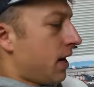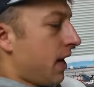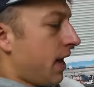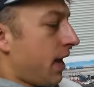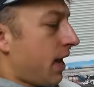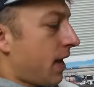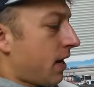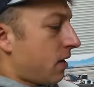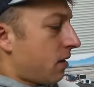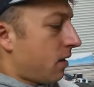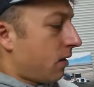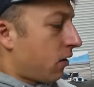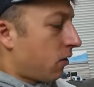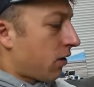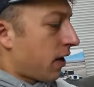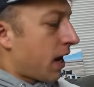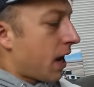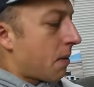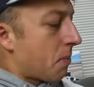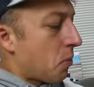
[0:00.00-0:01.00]
and
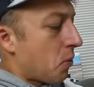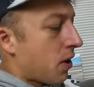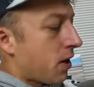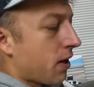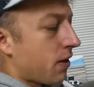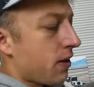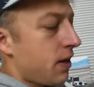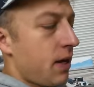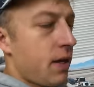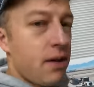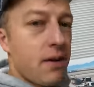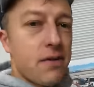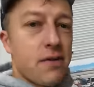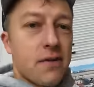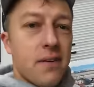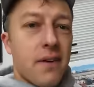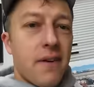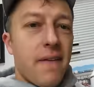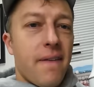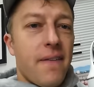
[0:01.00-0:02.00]
grab one of
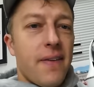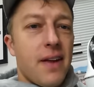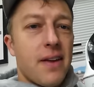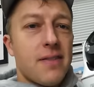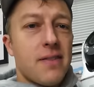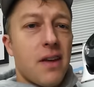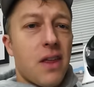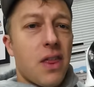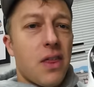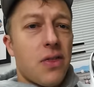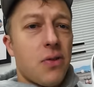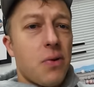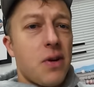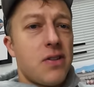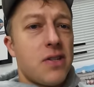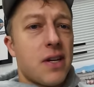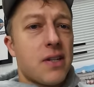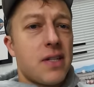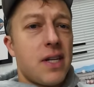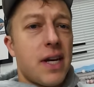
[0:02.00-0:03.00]
these. This is a
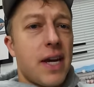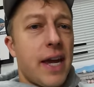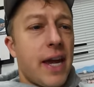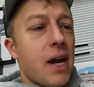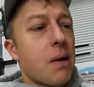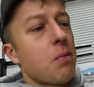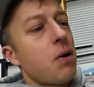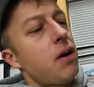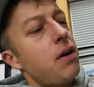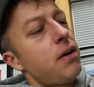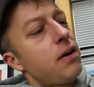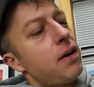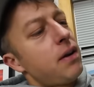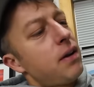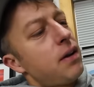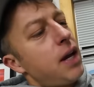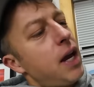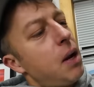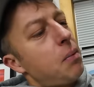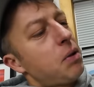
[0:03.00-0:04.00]
360 camera,
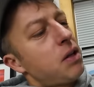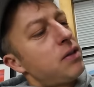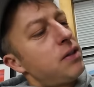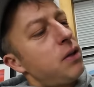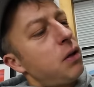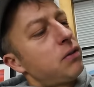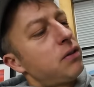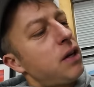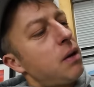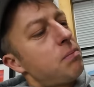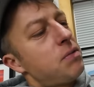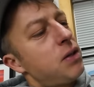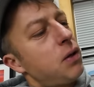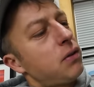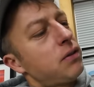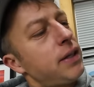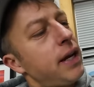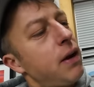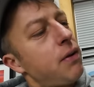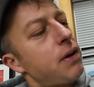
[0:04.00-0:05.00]
able to tilt up,
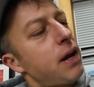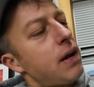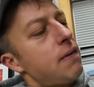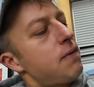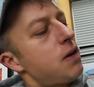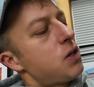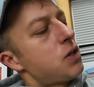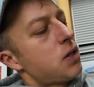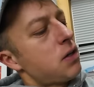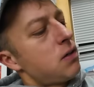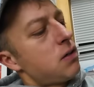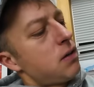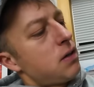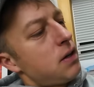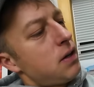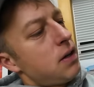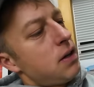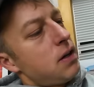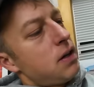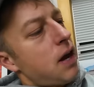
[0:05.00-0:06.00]
tilt down, night vision.
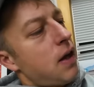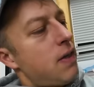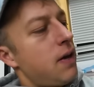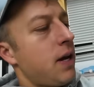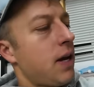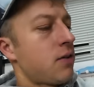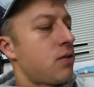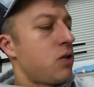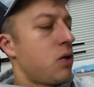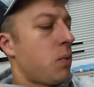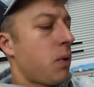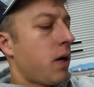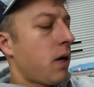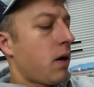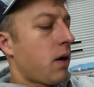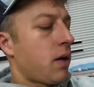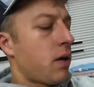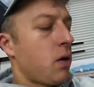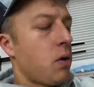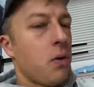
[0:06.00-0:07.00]
I think it has two-way
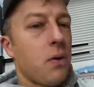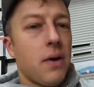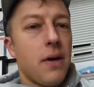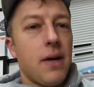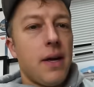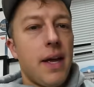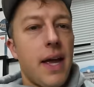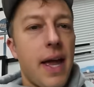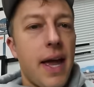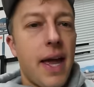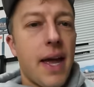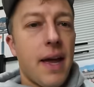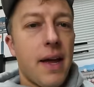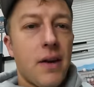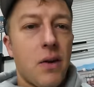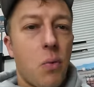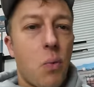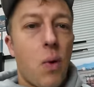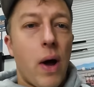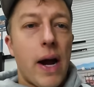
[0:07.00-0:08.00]
audio
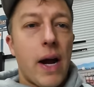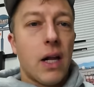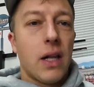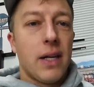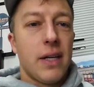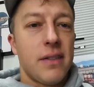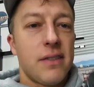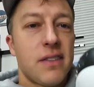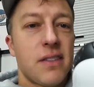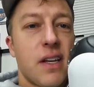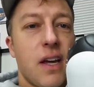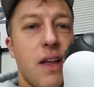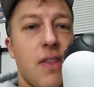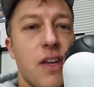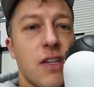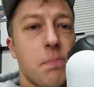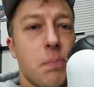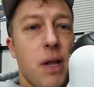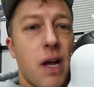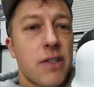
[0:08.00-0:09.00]
and wireless.
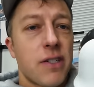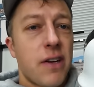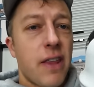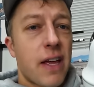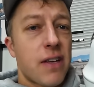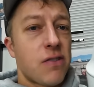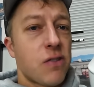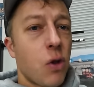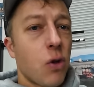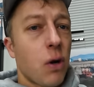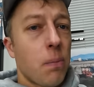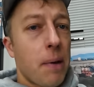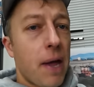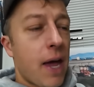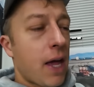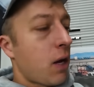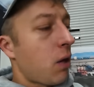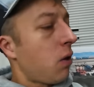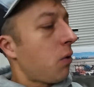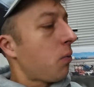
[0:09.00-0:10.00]
This plugs into that solar
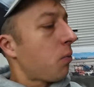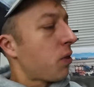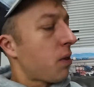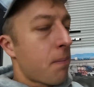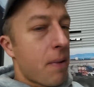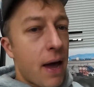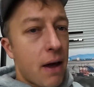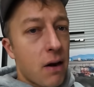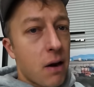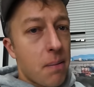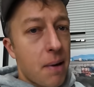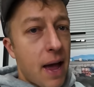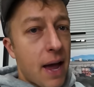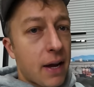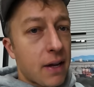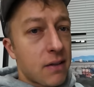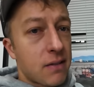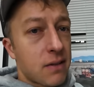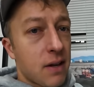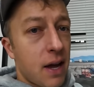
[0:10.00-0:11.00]
panel with a battery
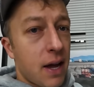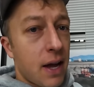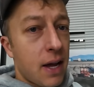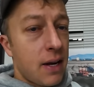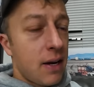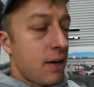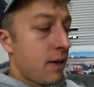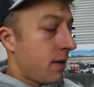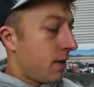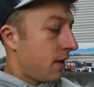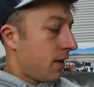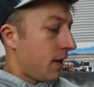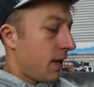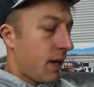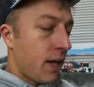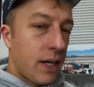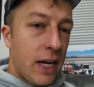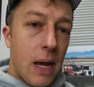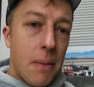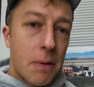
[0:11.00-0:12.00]
pack inside.
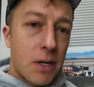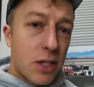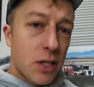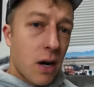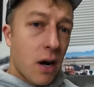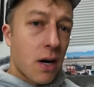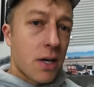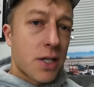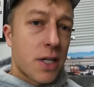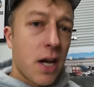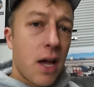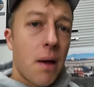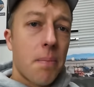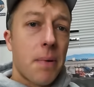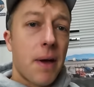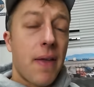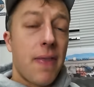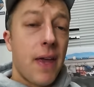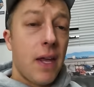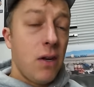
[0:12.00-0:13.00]
Keep it charged
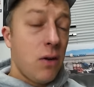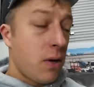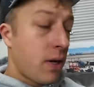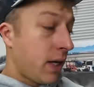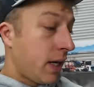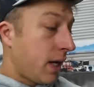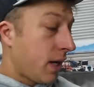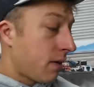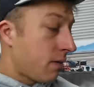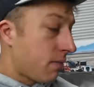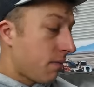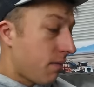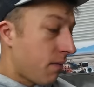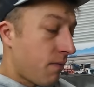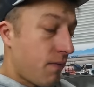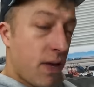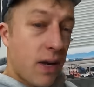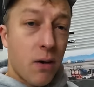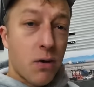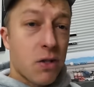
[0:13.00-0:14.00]
up, and then you can get
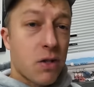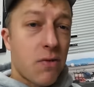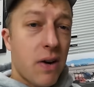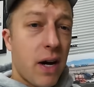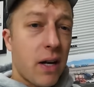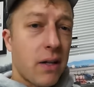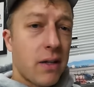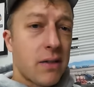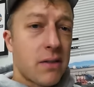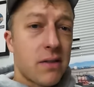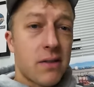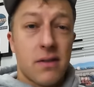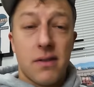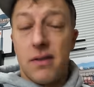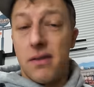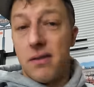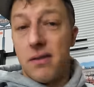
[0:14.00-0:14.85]
video surveillance